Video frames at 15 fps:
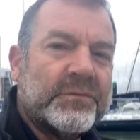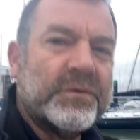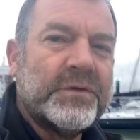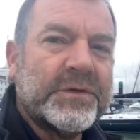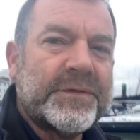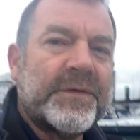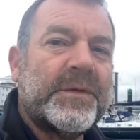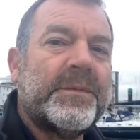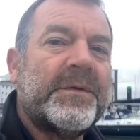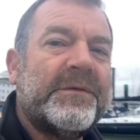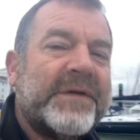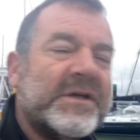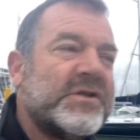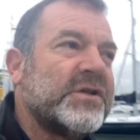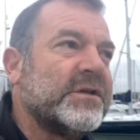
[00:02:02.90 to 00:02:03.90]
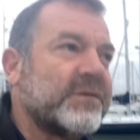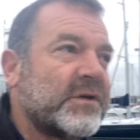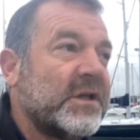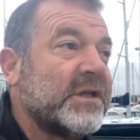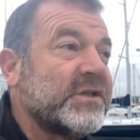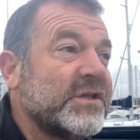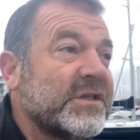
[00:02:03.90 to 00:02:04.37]
rules for the prevention of
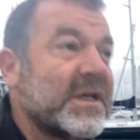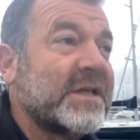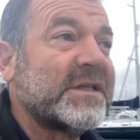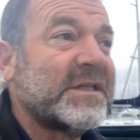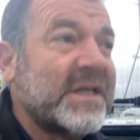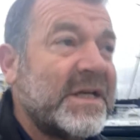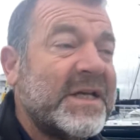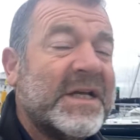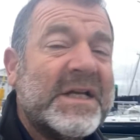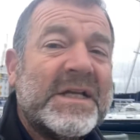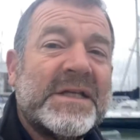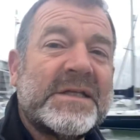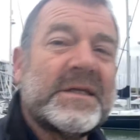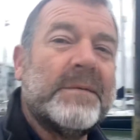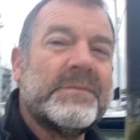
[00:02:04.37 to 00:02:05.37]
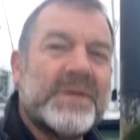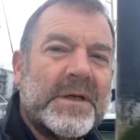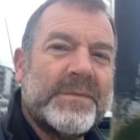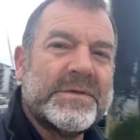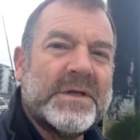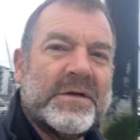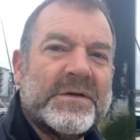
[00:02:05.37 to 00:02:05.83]
collisions at sea,
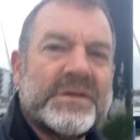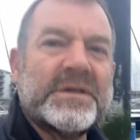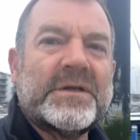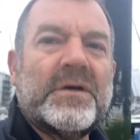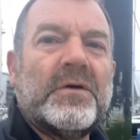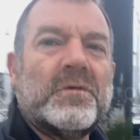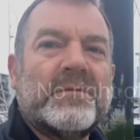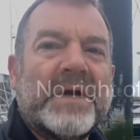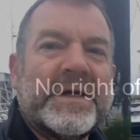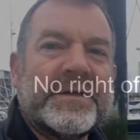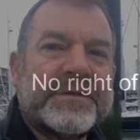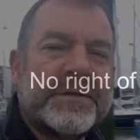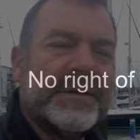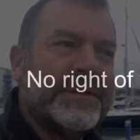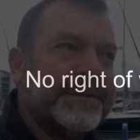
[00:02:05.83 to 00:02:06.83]
sometimes known as the Colregs.